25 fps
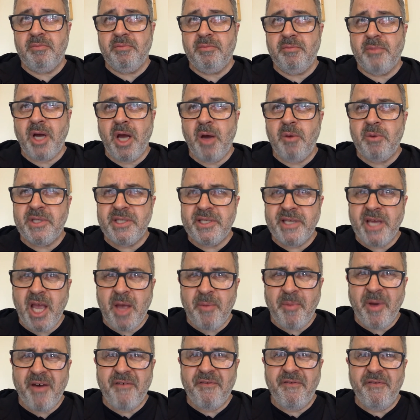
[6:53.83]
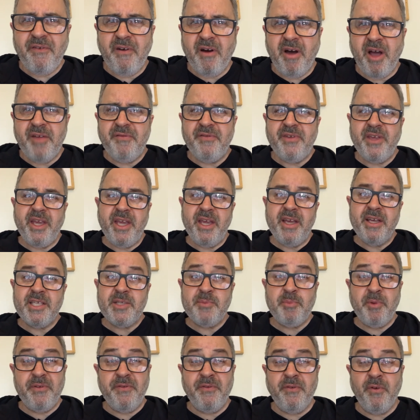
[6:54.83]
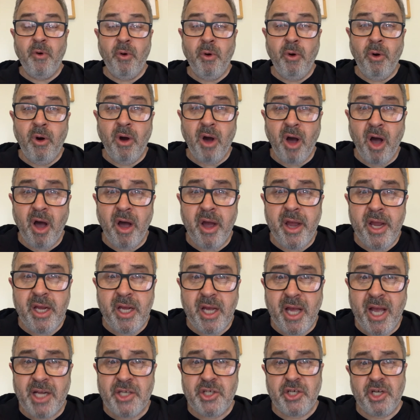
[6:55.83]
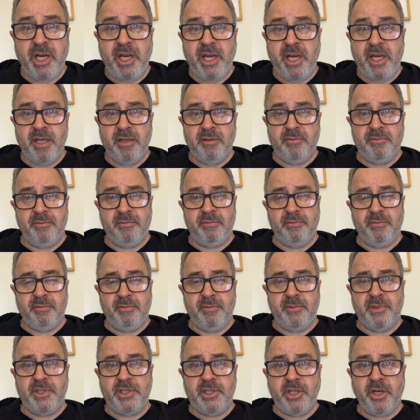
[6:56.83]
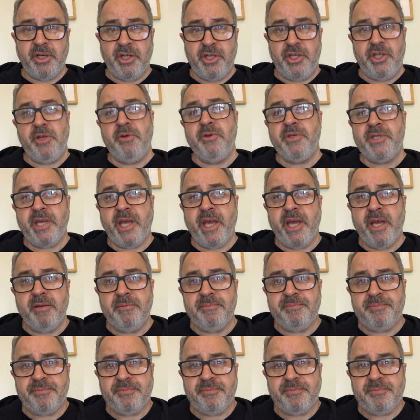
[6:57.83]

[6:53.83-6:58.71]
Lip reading: I would say about 5 years before I actually started using it.